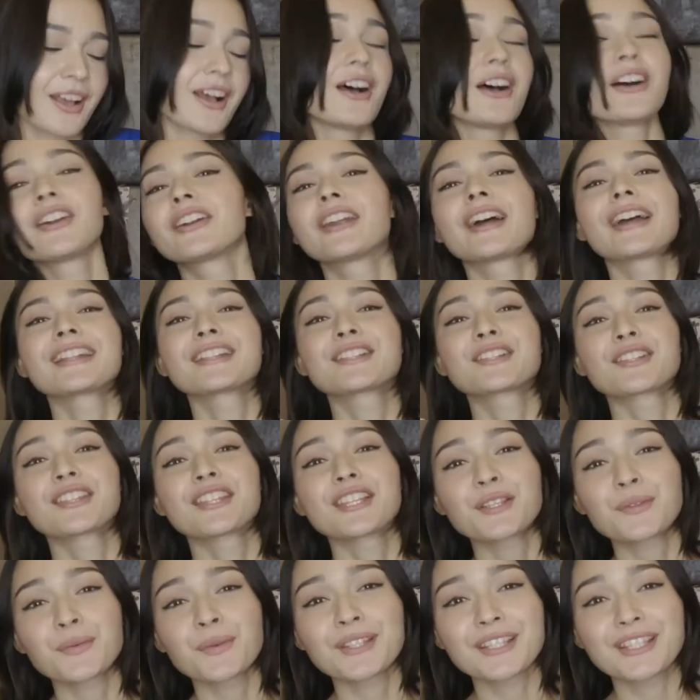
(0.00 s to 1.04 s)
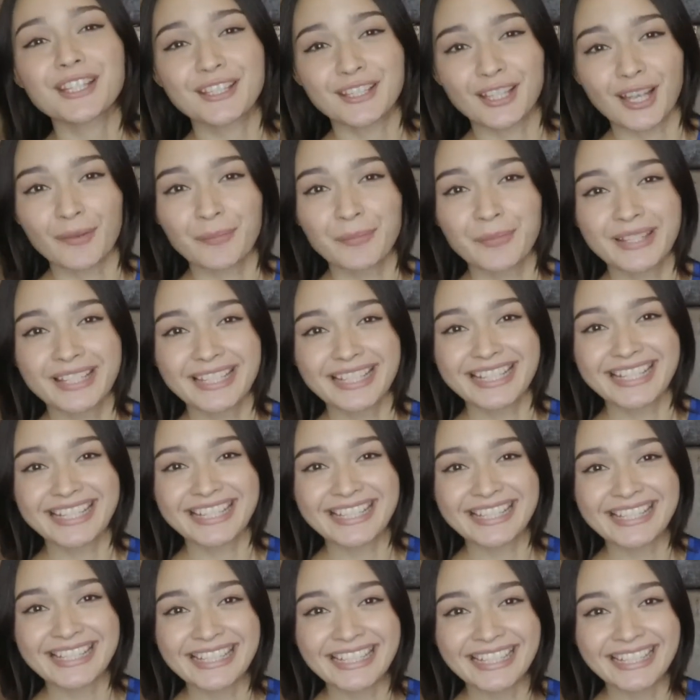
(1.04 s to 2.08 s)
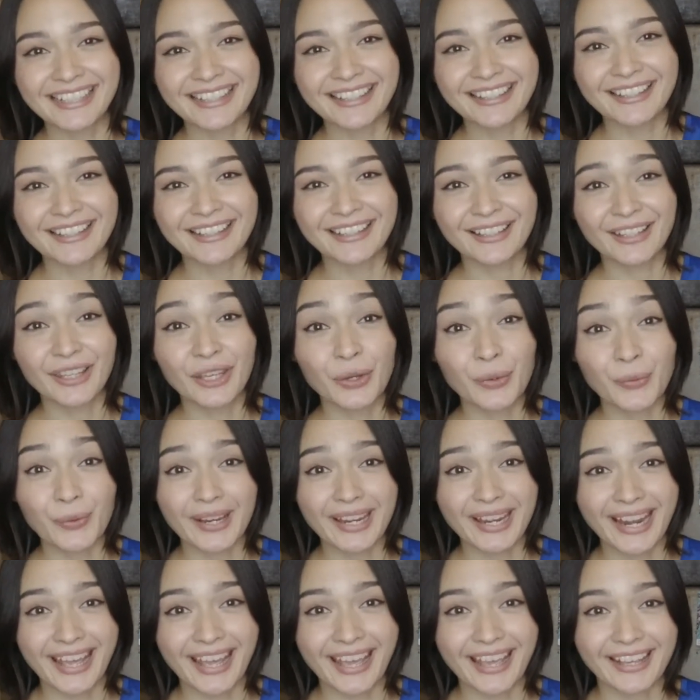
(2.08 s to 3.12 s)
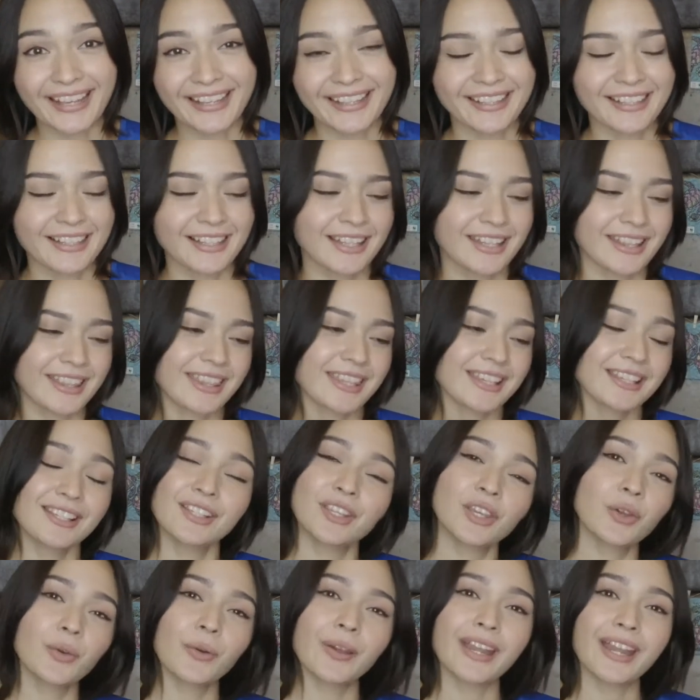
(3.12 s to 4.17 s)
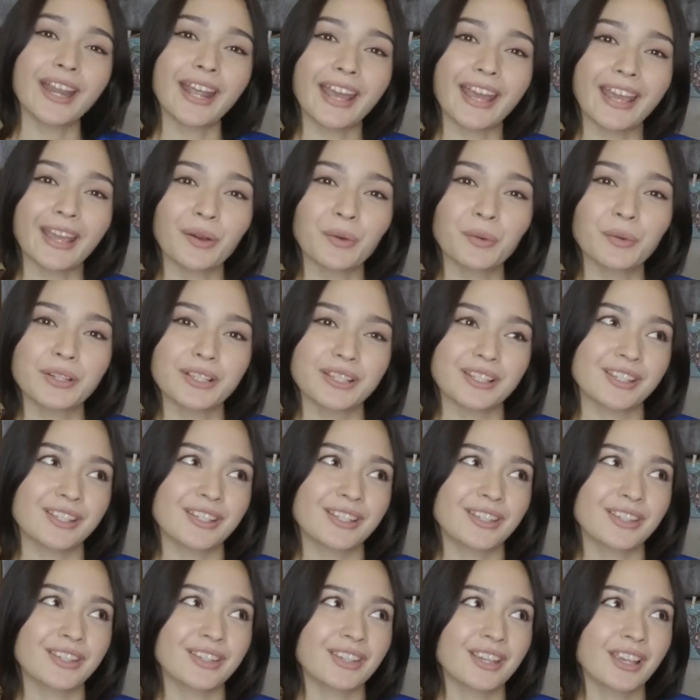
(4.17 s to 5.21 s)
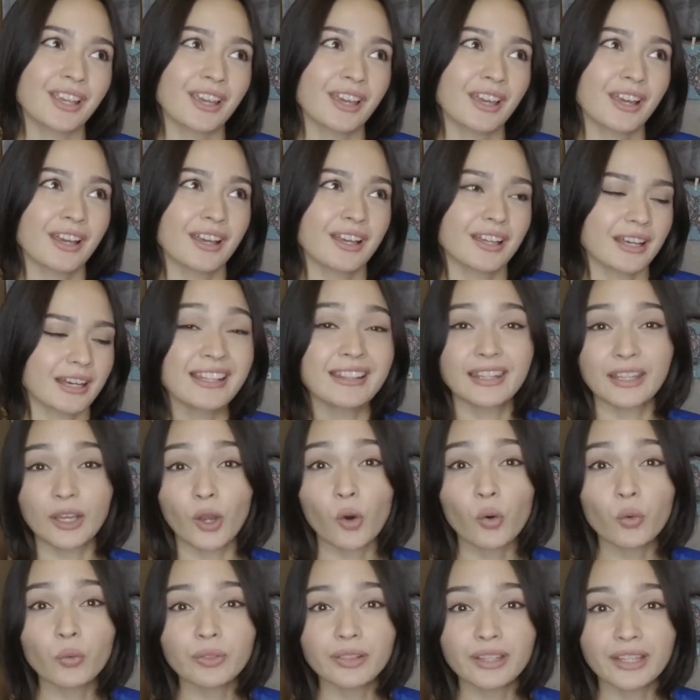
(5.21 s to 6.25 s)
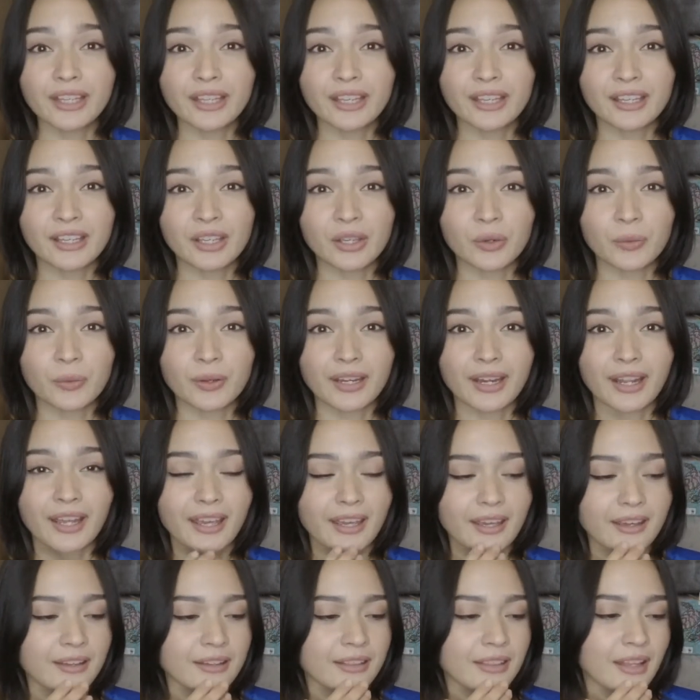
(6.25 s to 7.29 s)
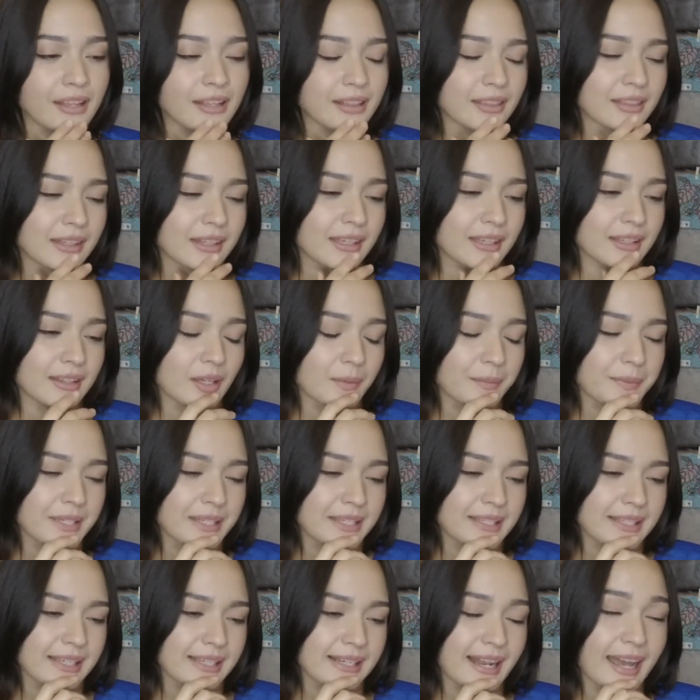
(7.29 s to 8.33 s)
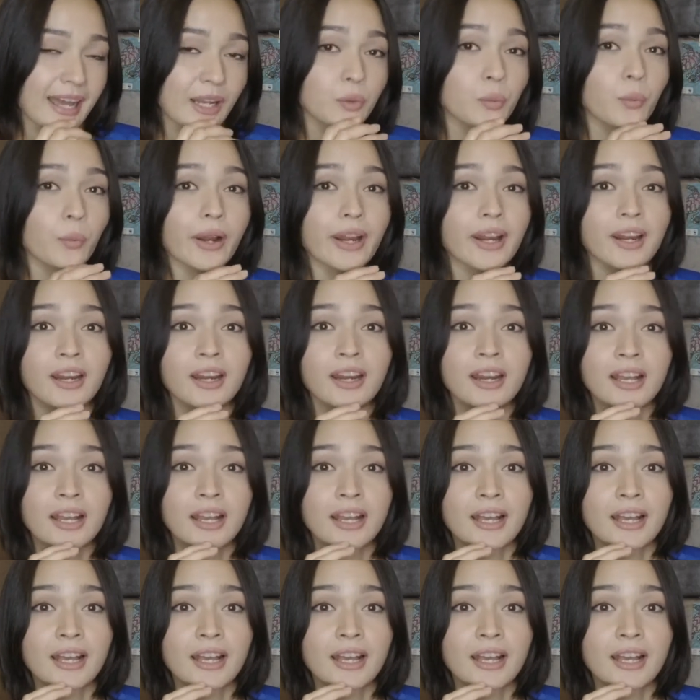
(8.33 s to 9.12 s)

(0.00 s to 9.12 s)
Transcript: Alright, so this was the top 16 Q&A. This Q&A was the only Q&A that the top 16 had where